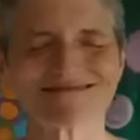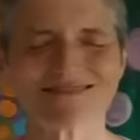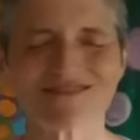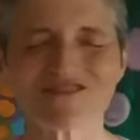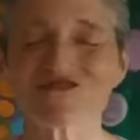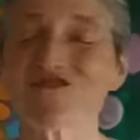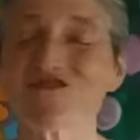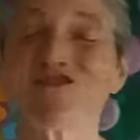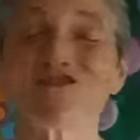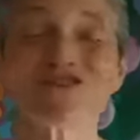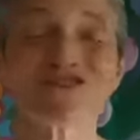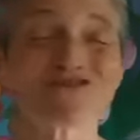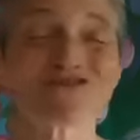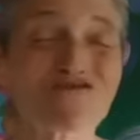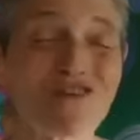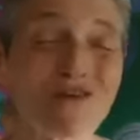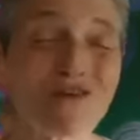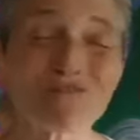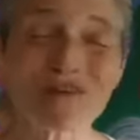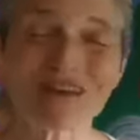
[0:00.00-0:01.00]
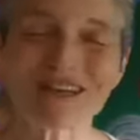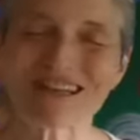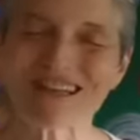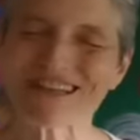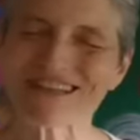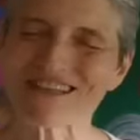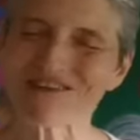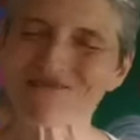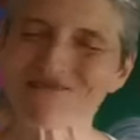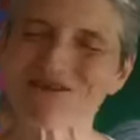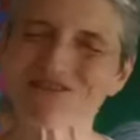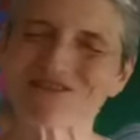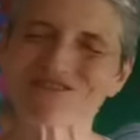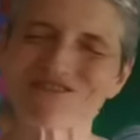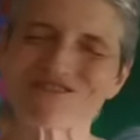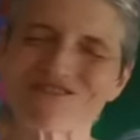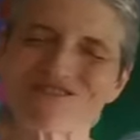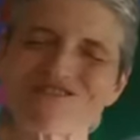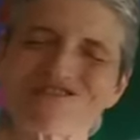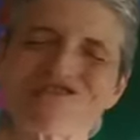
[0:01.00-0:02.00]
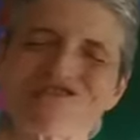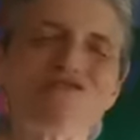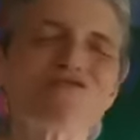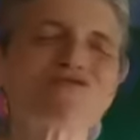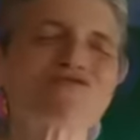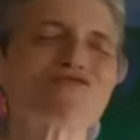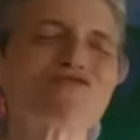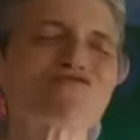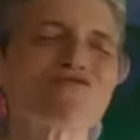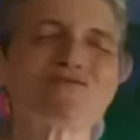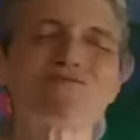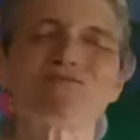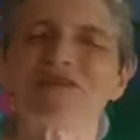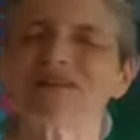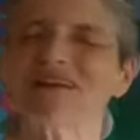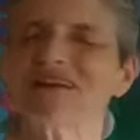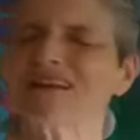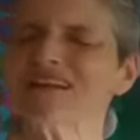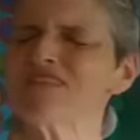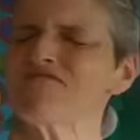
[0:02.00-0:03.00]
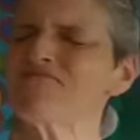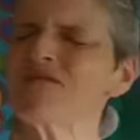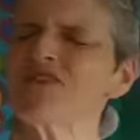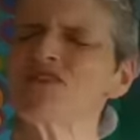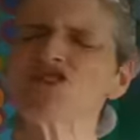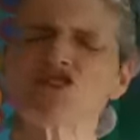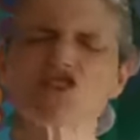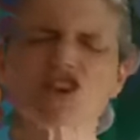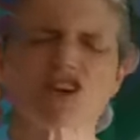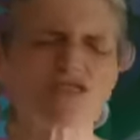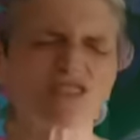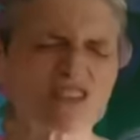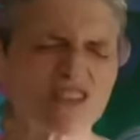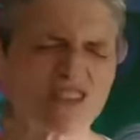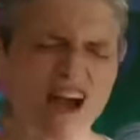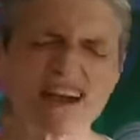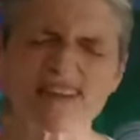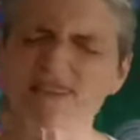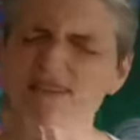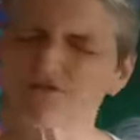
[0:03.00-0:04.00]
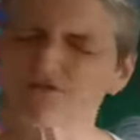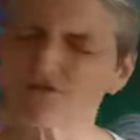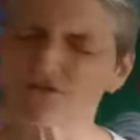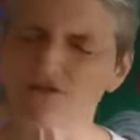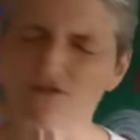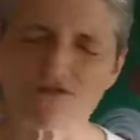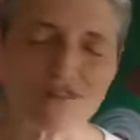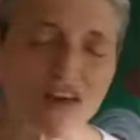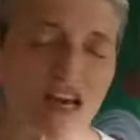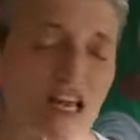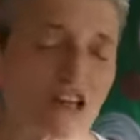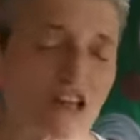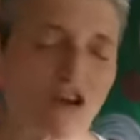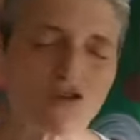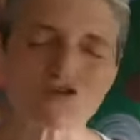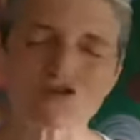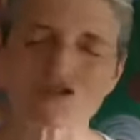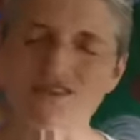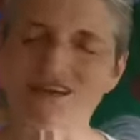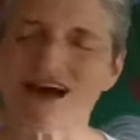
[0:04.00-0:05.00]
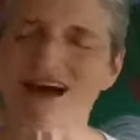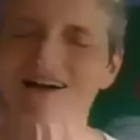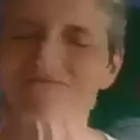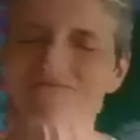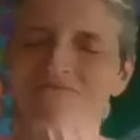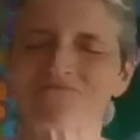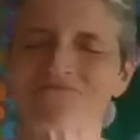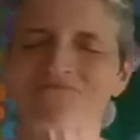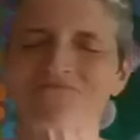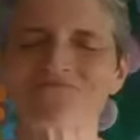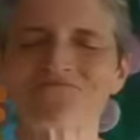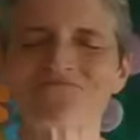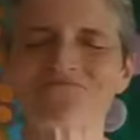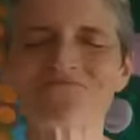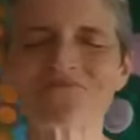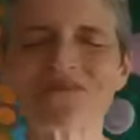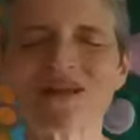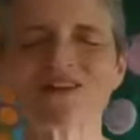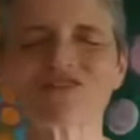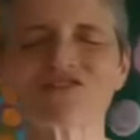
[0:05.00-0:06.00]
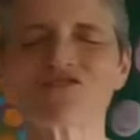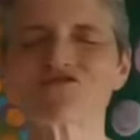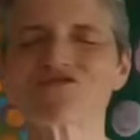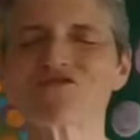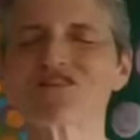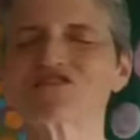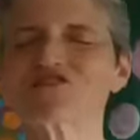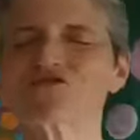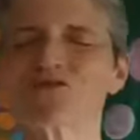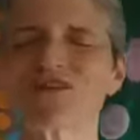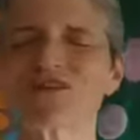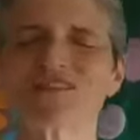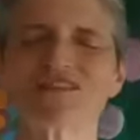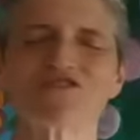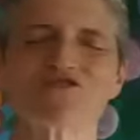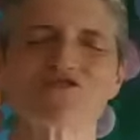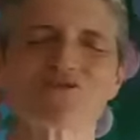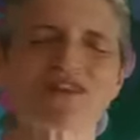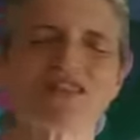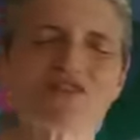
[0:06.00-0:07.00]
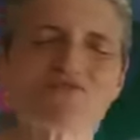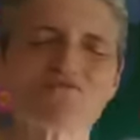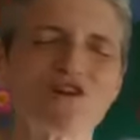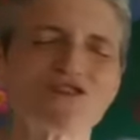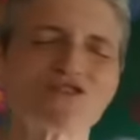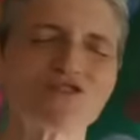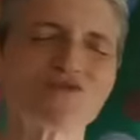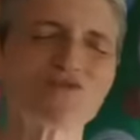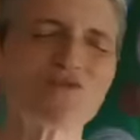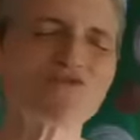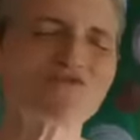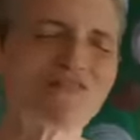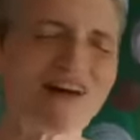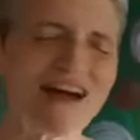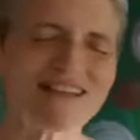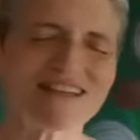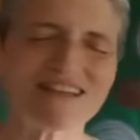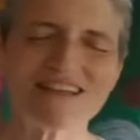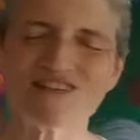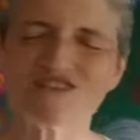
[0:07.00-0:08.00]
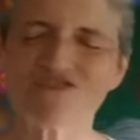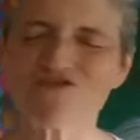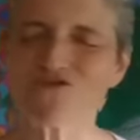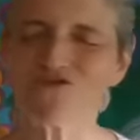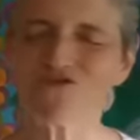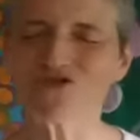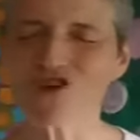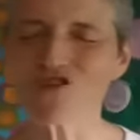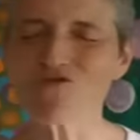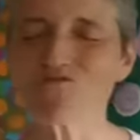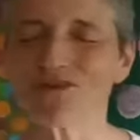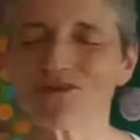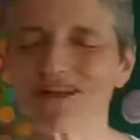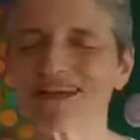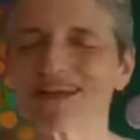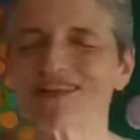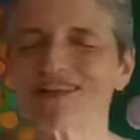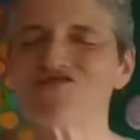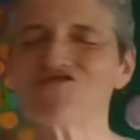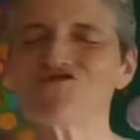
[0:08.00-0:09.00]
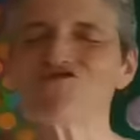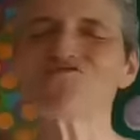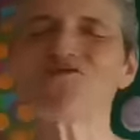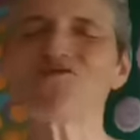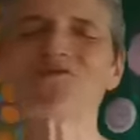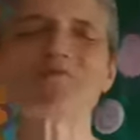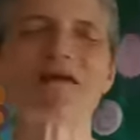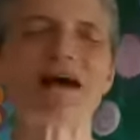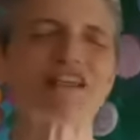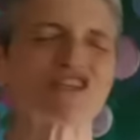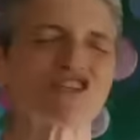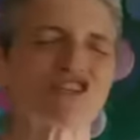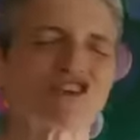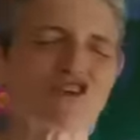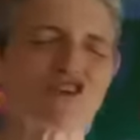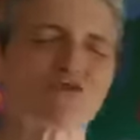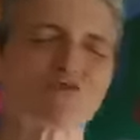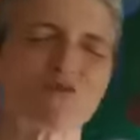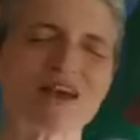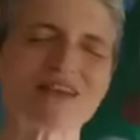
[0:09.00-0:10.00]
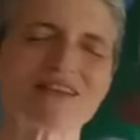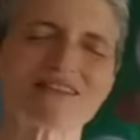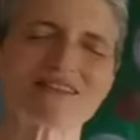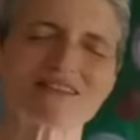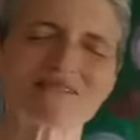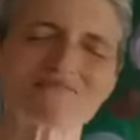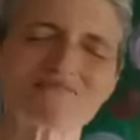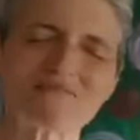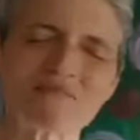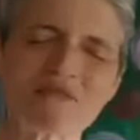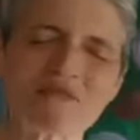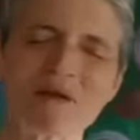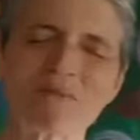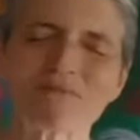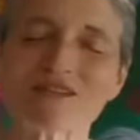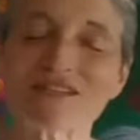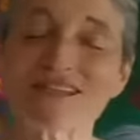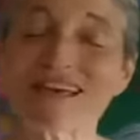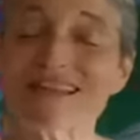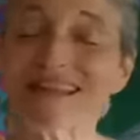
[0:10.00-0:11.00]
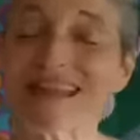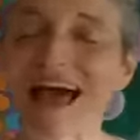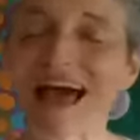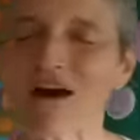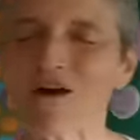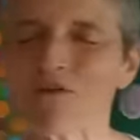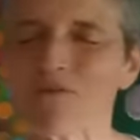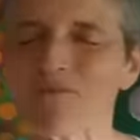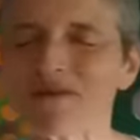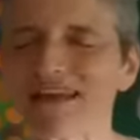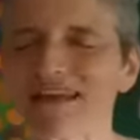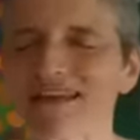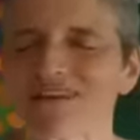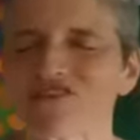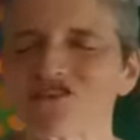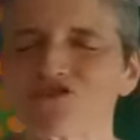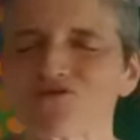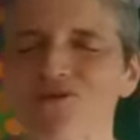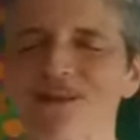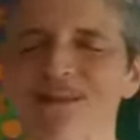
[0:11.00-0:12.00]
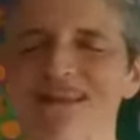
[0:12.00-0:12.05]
The doors are opening, dear ones. The doors are opening. They've been shut tight for a very long time. And during 2021, you will find these doors opening in new and magical ways. But allow, begin to